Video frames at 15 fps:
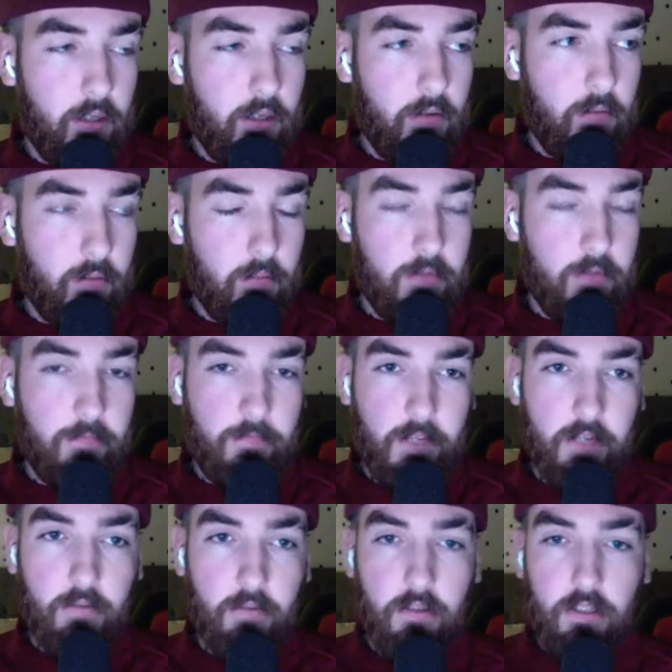the
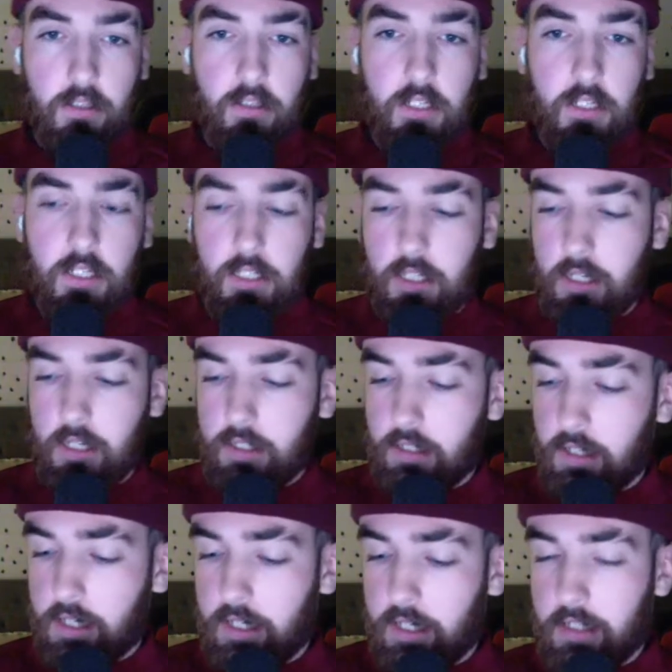midfield is
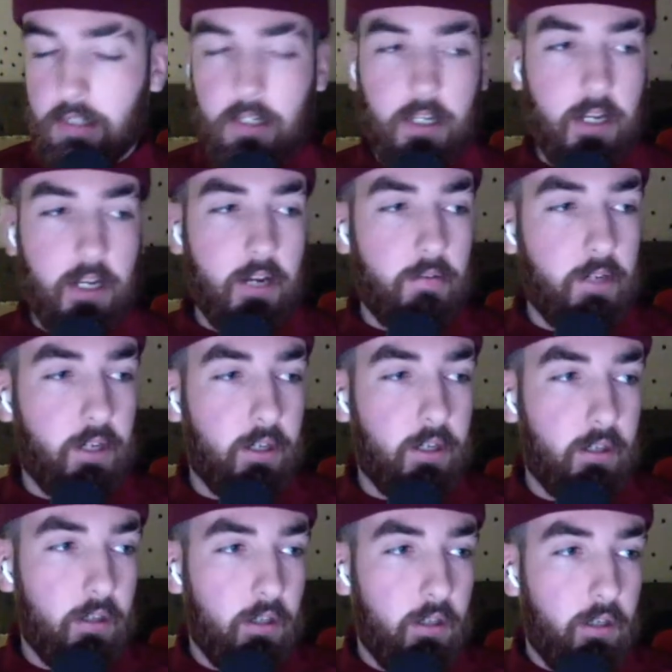certainly an area.
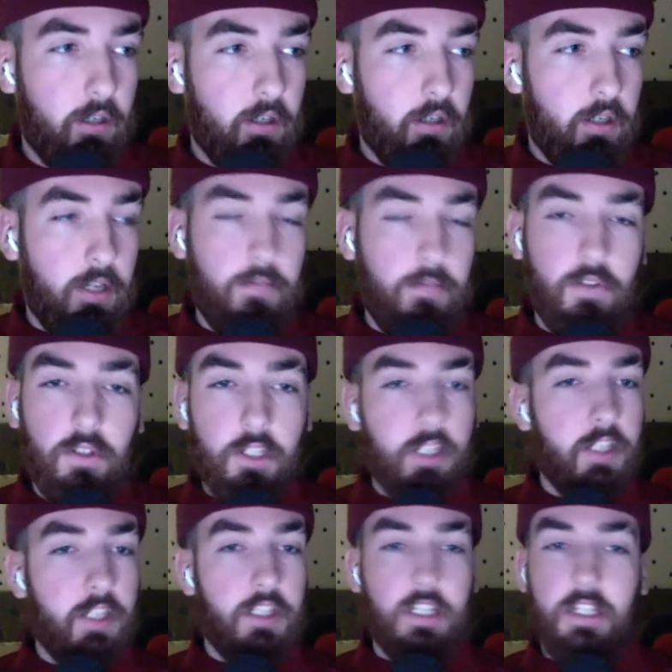If you're looking
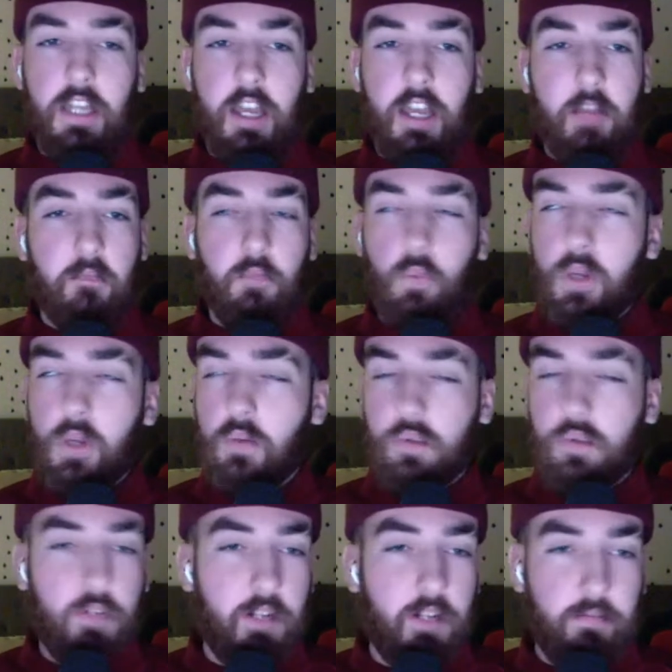at this game, we want to
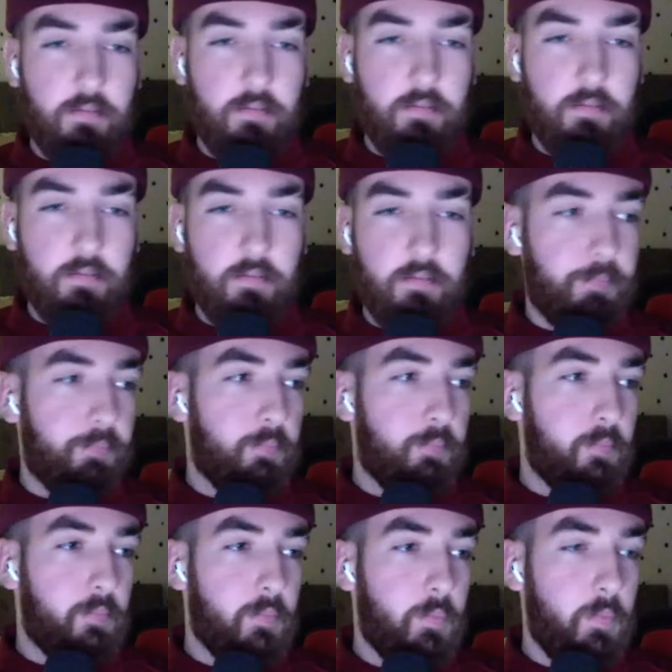win every game.
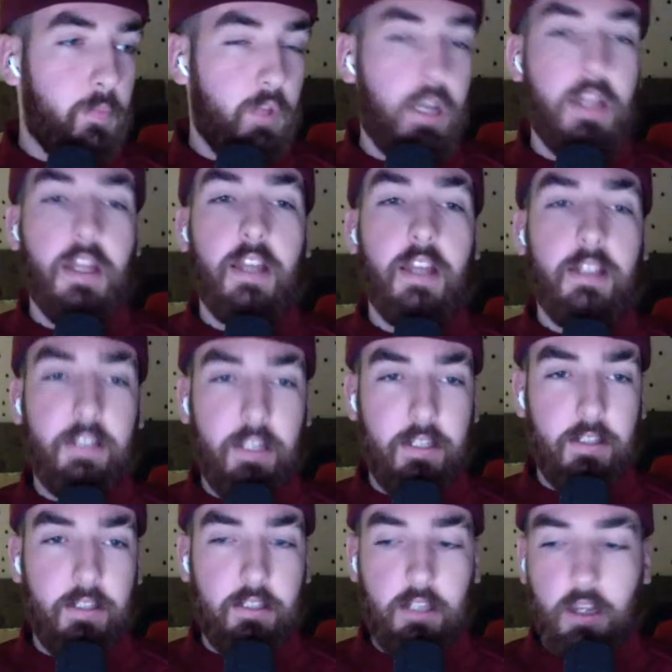In that
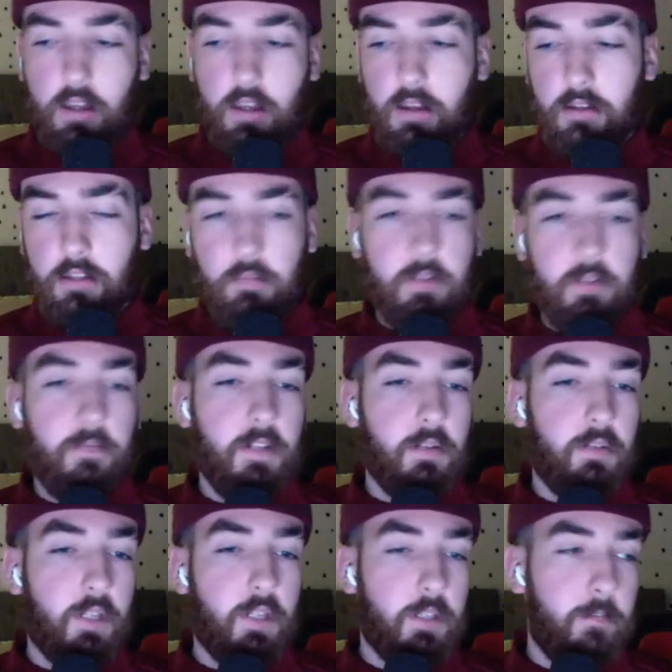sense, the midfield
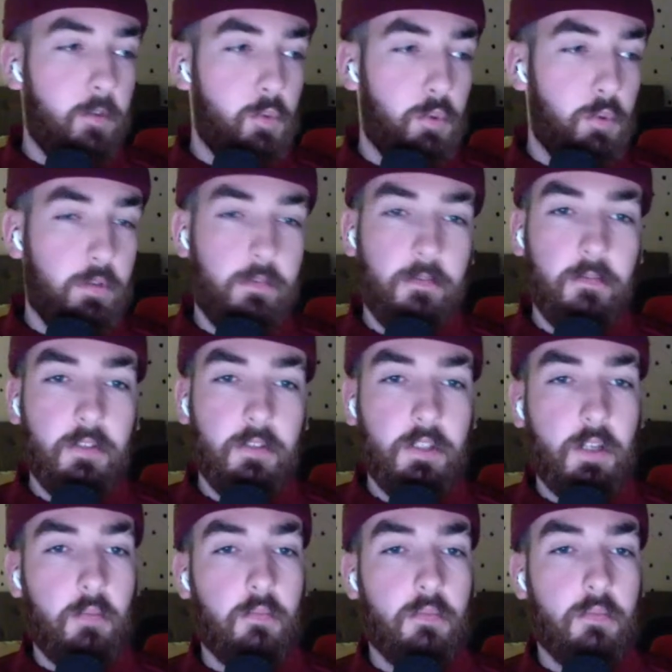does fill me with
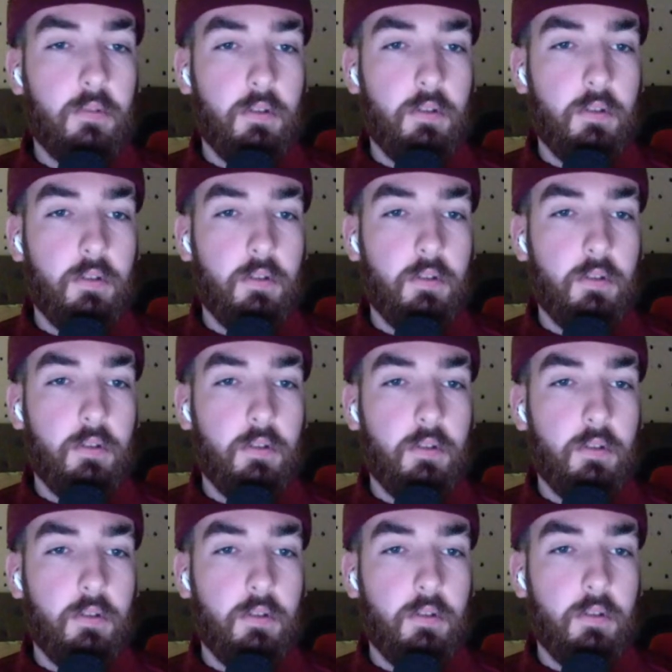some element of
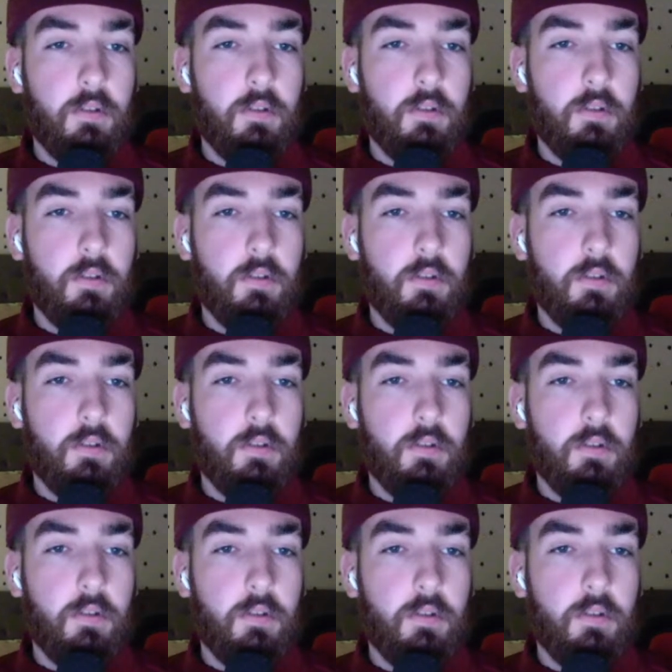dread.
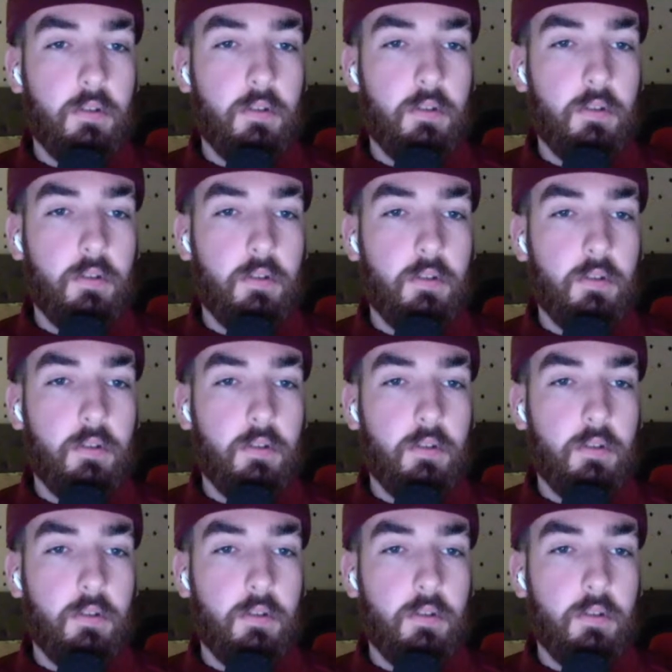I don't doubt the
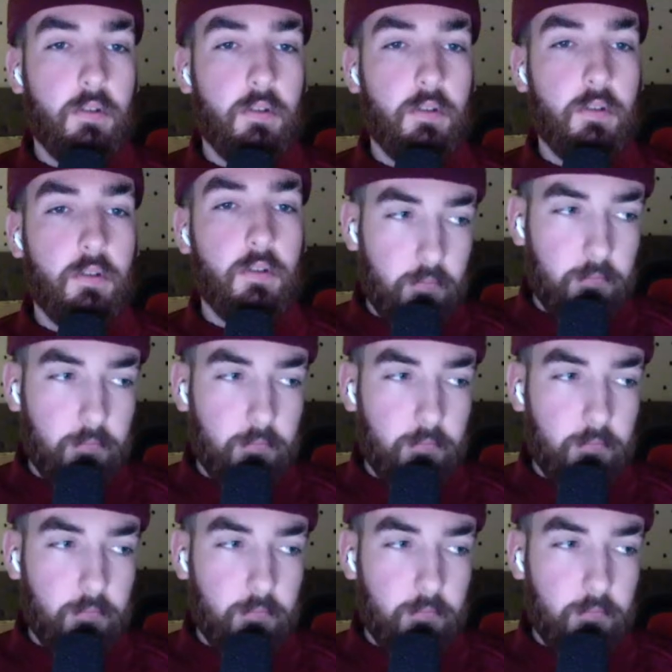individual